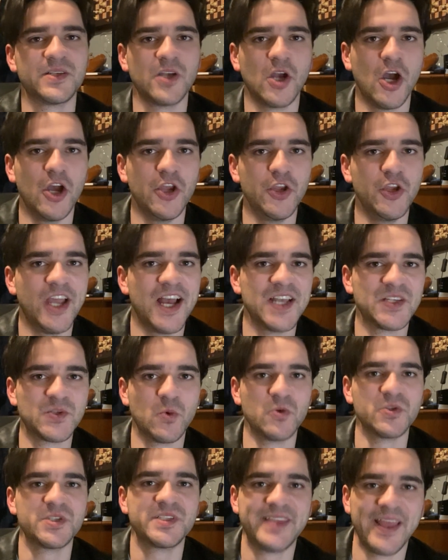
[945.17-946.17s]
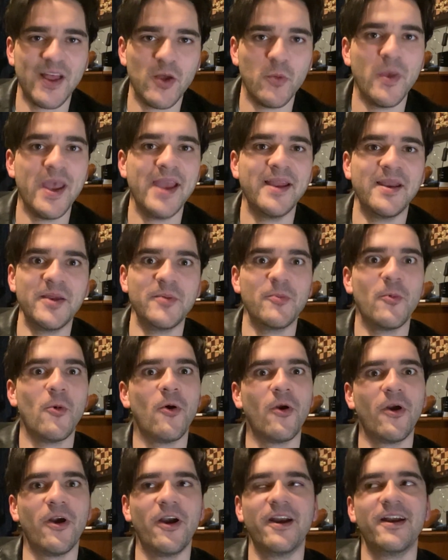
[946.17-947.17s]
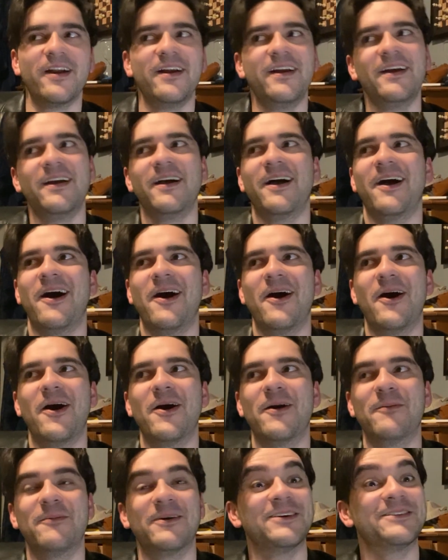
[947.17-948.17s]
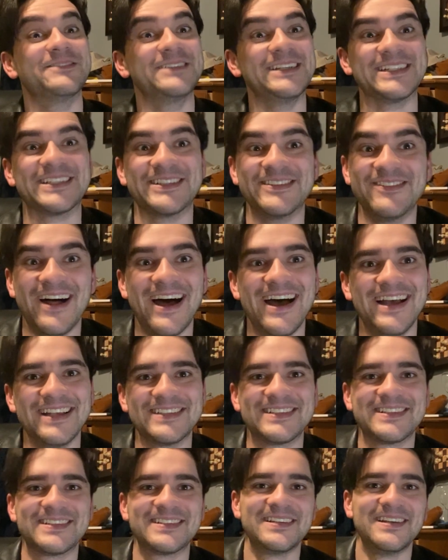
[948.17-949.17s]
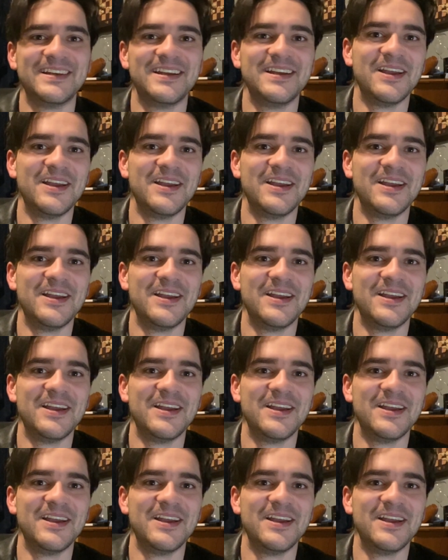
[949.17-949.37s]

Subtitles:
you guys won't stalemate anymore, or at least less.